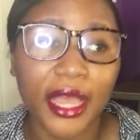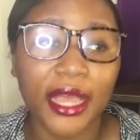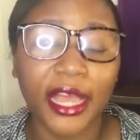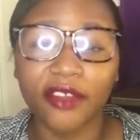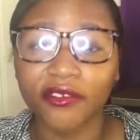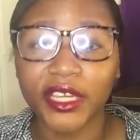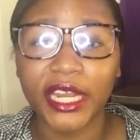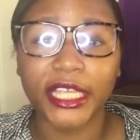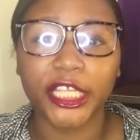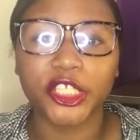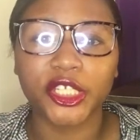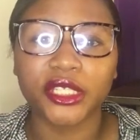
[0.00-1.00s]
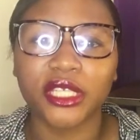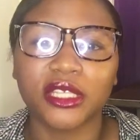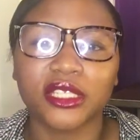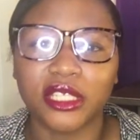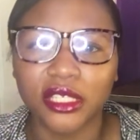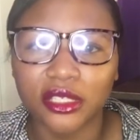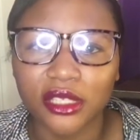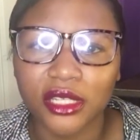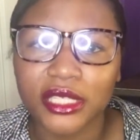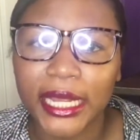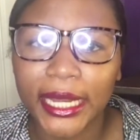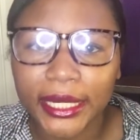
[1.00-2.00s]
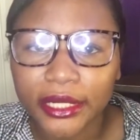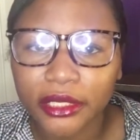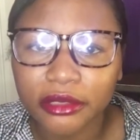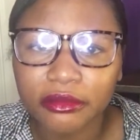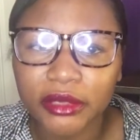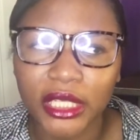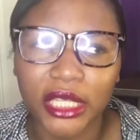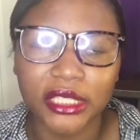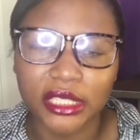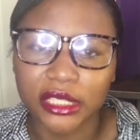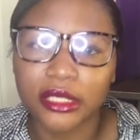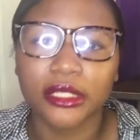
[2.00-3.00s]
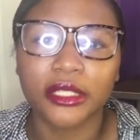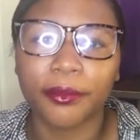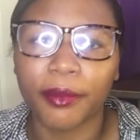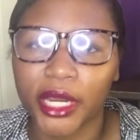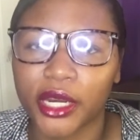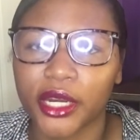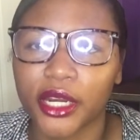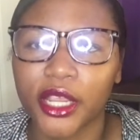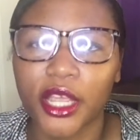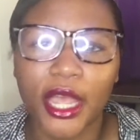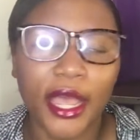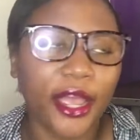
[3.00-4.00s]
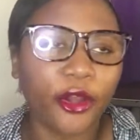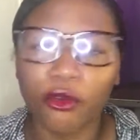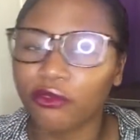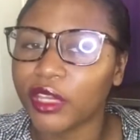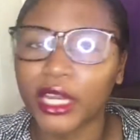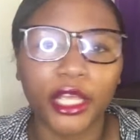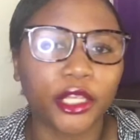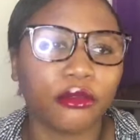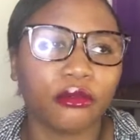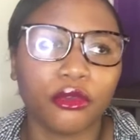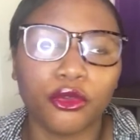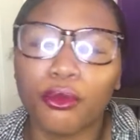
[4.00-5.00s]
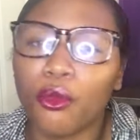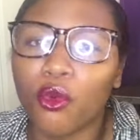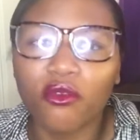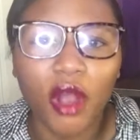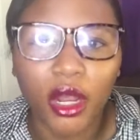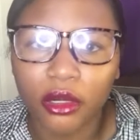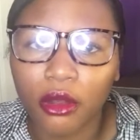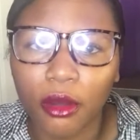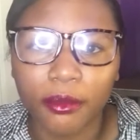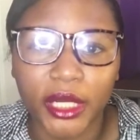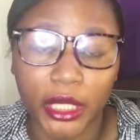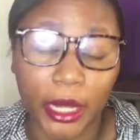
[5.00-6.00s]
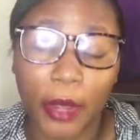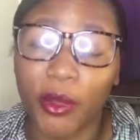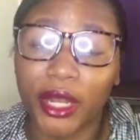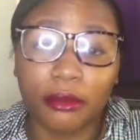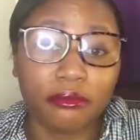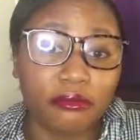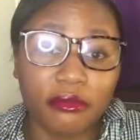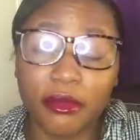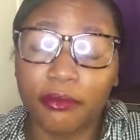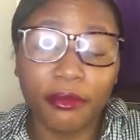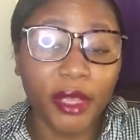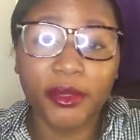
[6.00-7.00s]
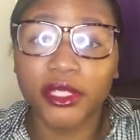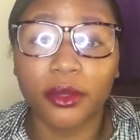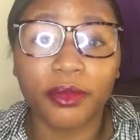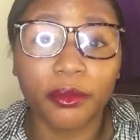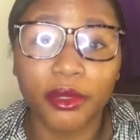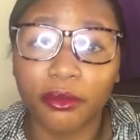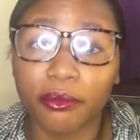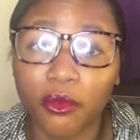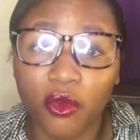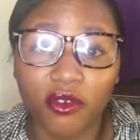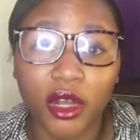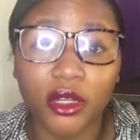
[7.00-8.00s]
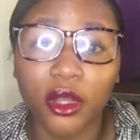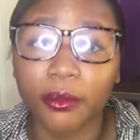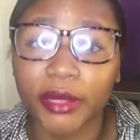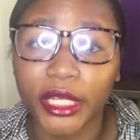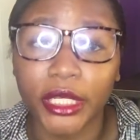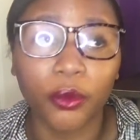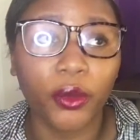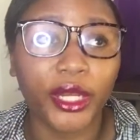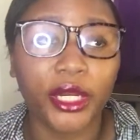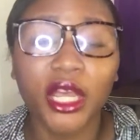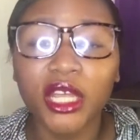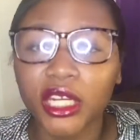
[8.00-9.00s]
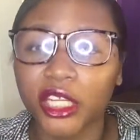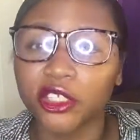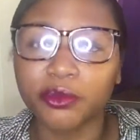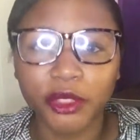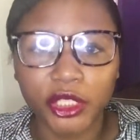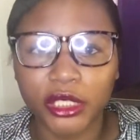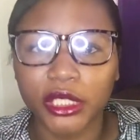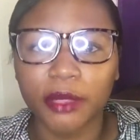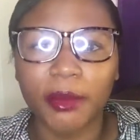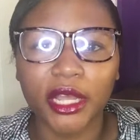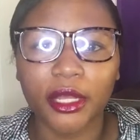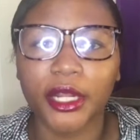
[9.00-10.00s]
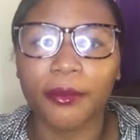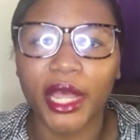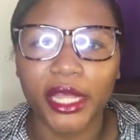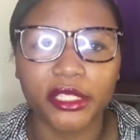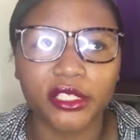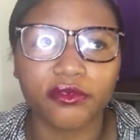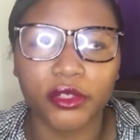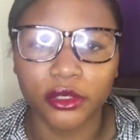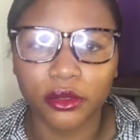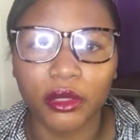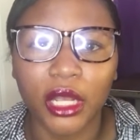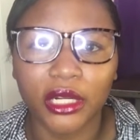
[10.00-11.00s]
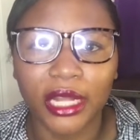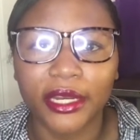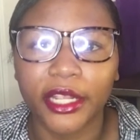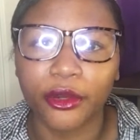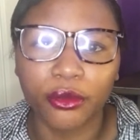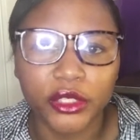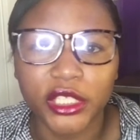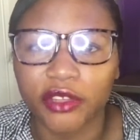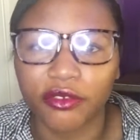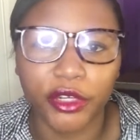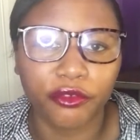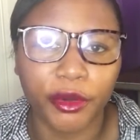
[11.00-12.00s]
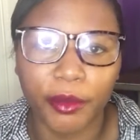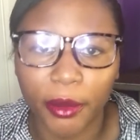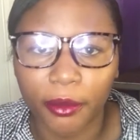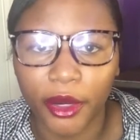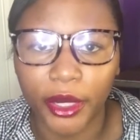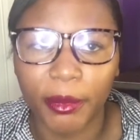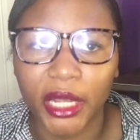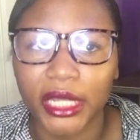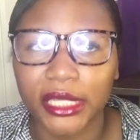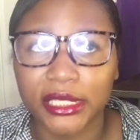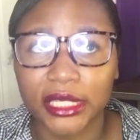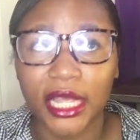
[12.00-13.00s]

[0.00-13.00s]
I feel like it just gets easier to handle, it gets easier to bear. I don't feel like you move on completely. Well, maybe some people move on completely when they just push it to the back of their minds for so long that they don't even remember it. Because